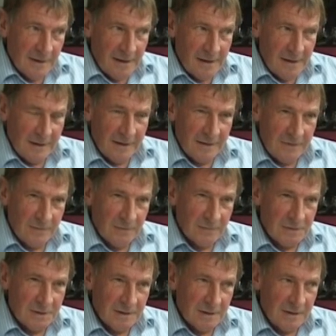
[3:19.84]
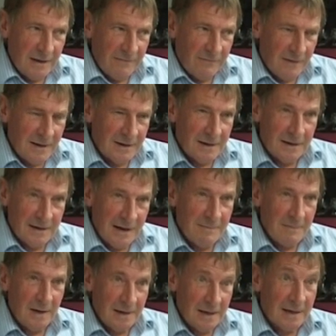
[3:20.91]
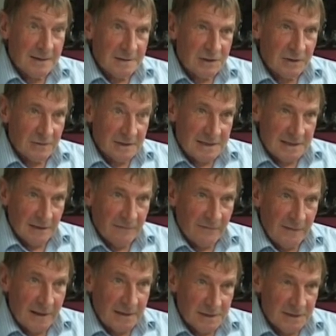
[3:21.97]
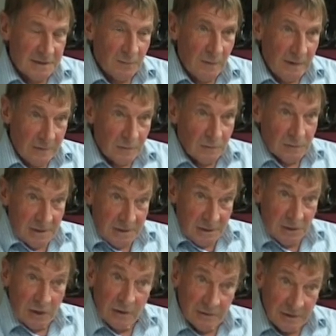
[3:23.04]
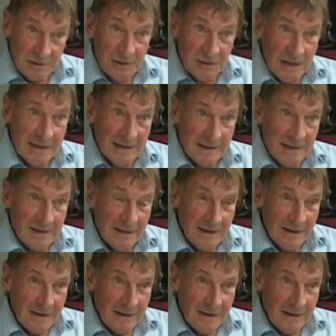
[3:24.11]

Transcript: And I thought, if I could get my hands on a Sylvester, we called it a dog and chain.